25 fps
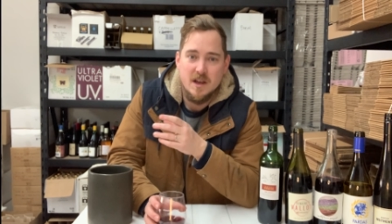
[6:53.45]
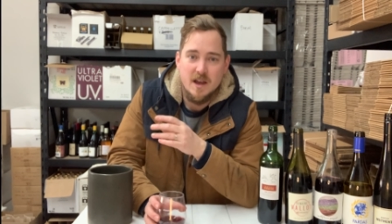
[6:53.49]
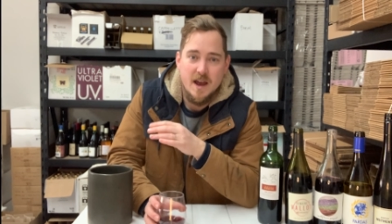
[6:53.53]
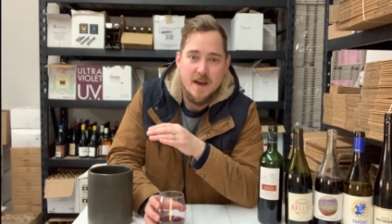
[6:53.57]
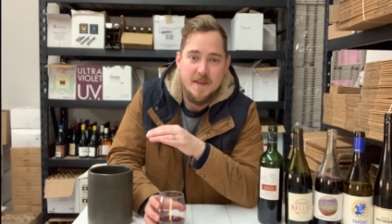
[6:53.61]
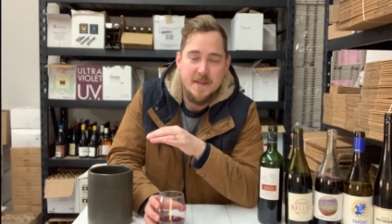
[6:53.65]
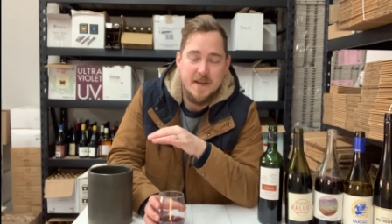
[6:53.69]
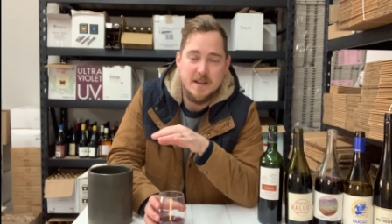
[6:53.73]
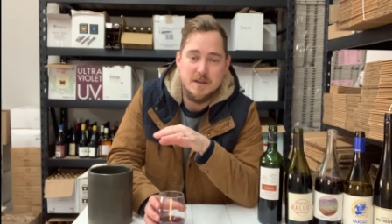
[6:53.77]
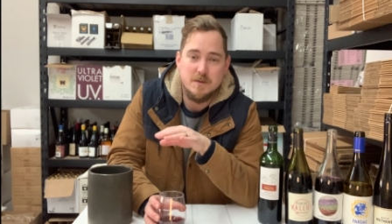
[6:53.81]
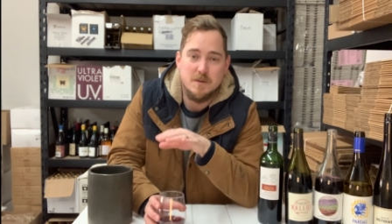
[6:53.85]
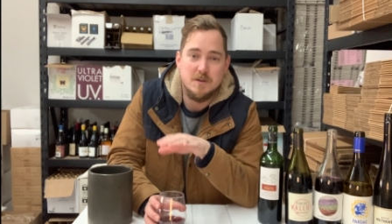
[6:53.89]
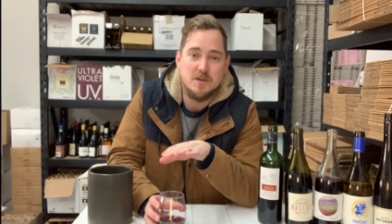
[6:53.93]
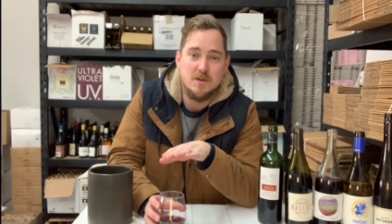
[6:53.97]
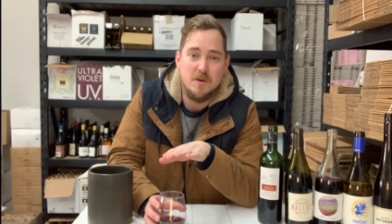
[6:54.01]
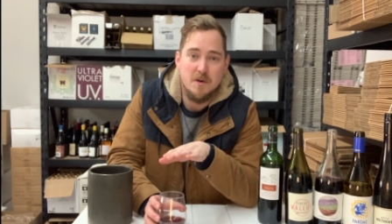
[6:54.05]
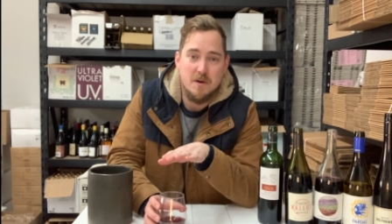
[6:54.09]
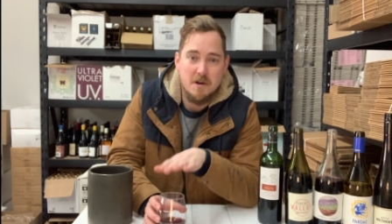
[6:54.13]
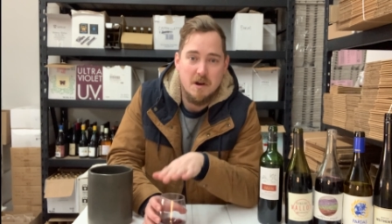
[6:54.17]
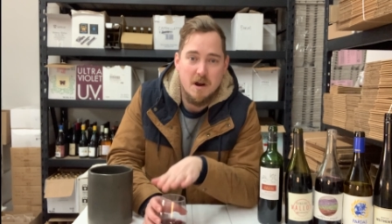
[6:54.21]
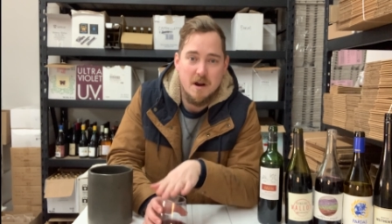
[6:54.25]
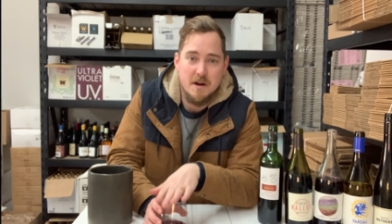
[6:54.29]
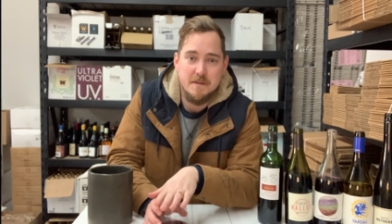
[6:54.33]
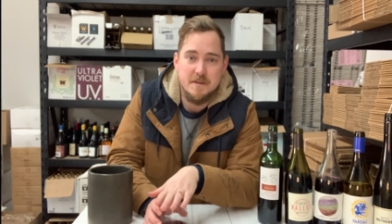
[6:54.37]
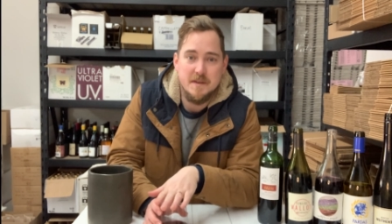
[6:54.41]
and that's what's going
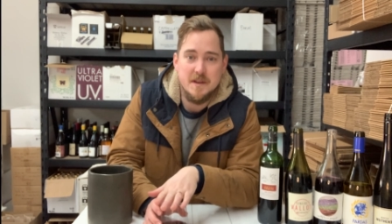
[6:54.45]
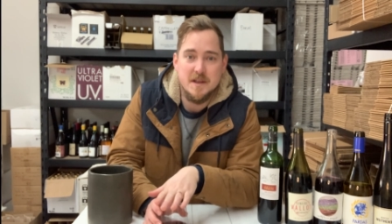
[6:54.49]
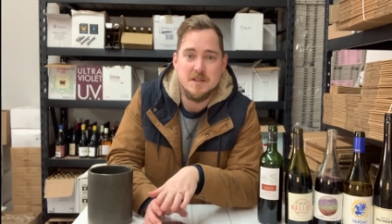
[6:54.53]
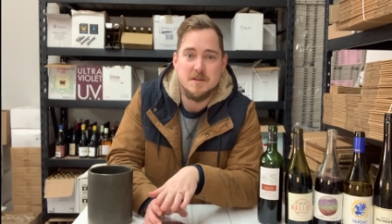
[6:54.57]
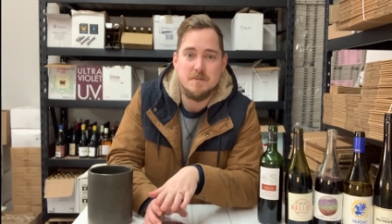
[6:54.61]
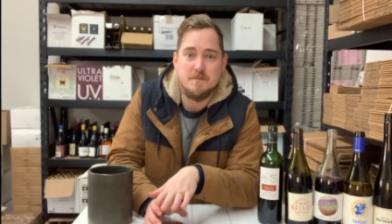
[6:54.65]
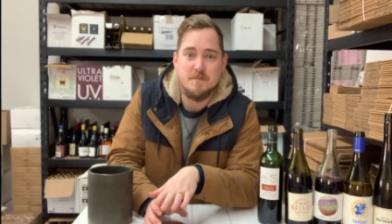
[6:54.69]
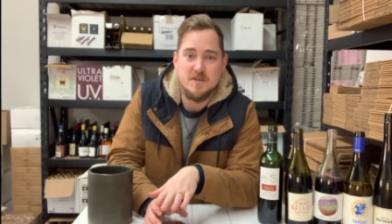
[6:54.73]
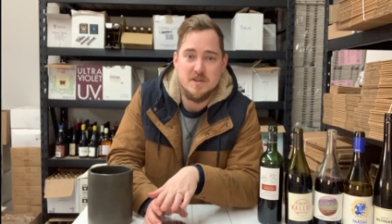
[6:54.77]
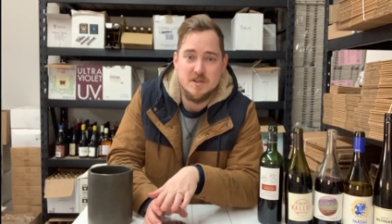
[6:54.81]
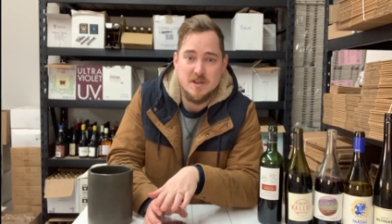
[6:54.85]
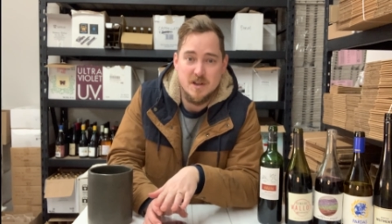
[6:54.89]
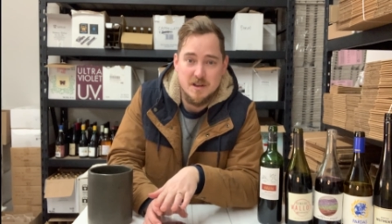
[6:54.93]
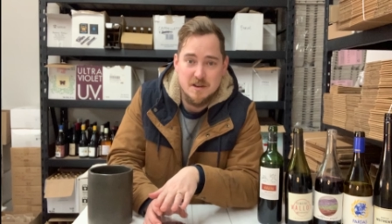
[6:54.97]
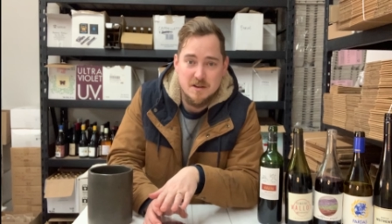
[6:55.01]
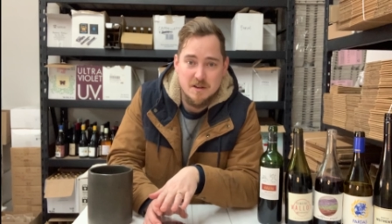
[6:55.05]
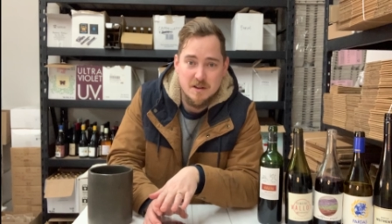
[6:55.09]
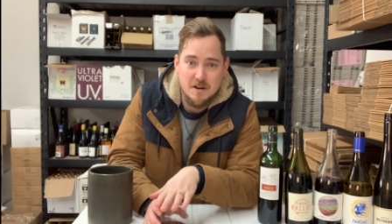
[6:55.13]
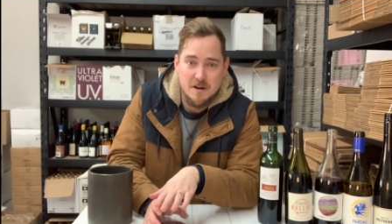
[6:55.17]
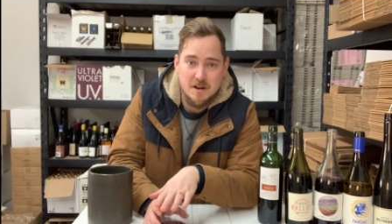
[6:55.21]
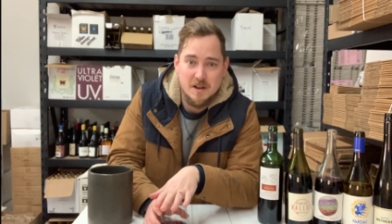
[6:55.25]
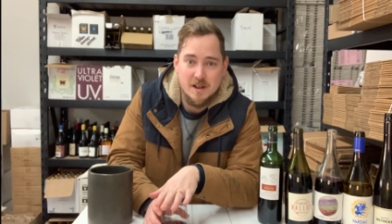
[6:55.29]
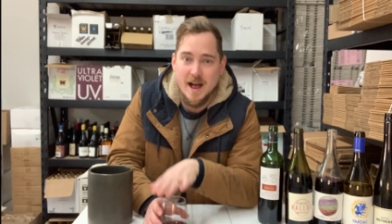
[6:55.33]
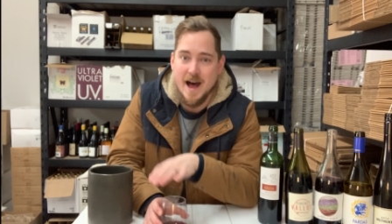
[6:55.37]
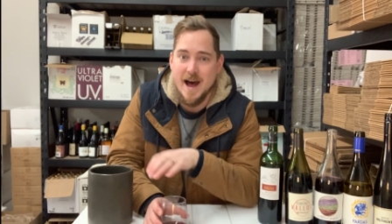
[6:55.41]
on in this
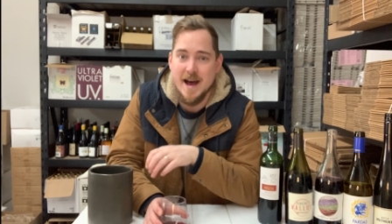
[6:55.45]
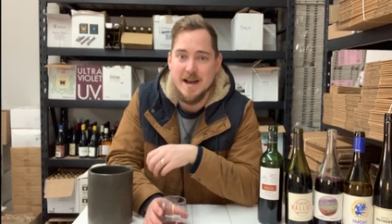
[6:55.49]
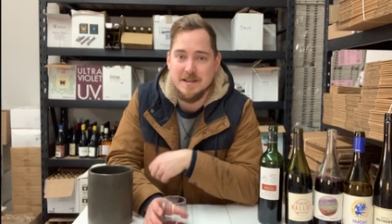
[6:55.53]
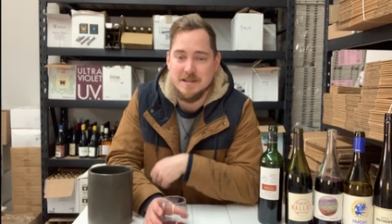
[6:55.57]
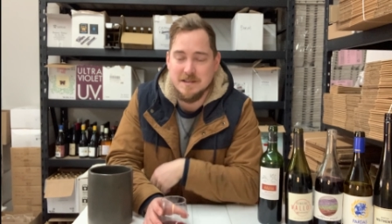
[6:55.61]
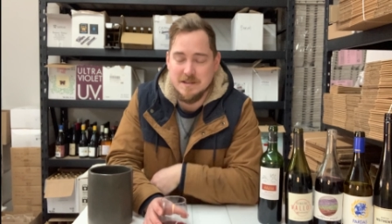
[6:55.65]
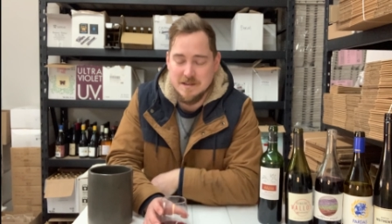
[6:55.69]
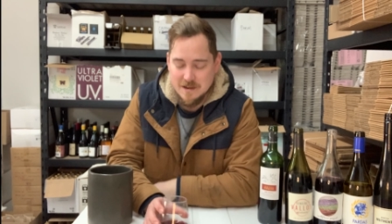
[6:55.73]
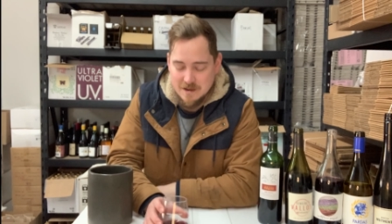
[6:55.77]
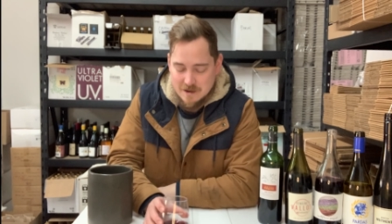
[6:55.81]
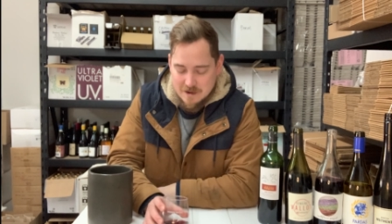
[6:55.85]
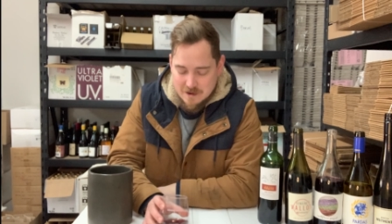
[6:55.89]
particular glass.